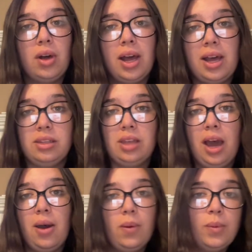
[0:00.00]
as
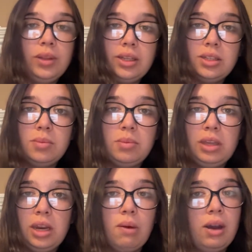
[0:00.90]
how it relates to me
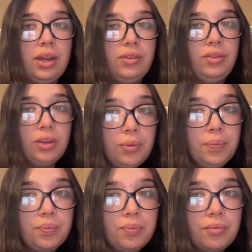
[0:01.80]
and how I feel.
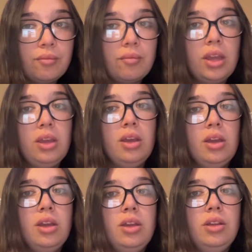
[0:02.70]

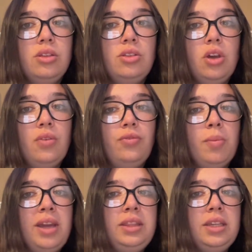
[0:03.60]
So for
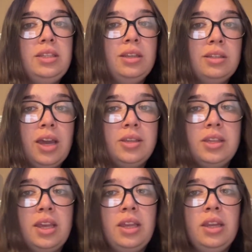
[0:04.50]
my thesis, I
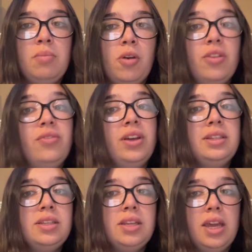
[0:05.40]
said, in both
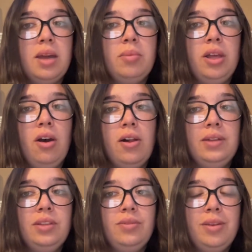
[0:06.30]
Fences and Hamlet, all
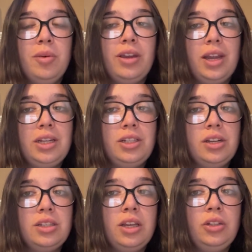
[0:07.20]
of the female
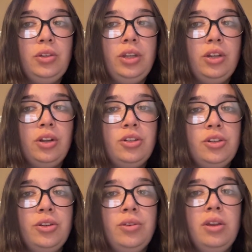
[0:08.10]
characters, including
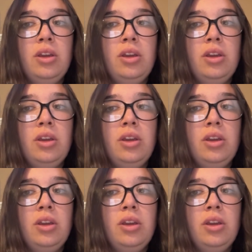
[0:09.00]
Gertrude,